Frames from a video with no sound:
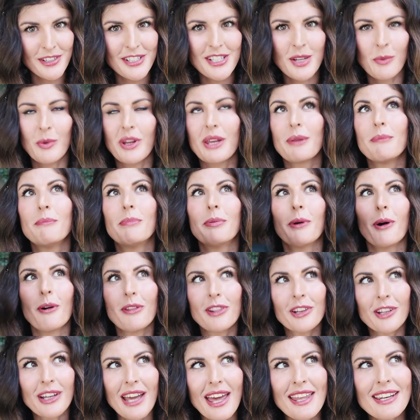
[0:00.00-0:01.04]
so we can
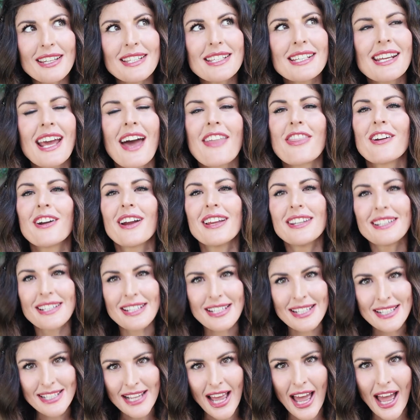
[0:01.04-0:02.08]
both look at it together and
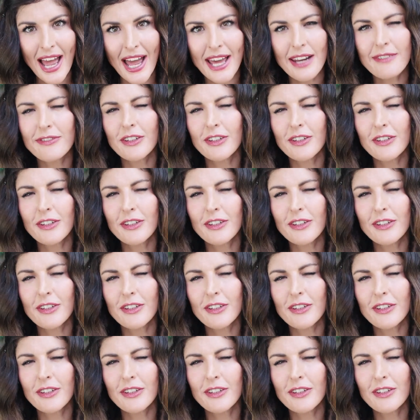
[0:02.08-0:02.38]
decide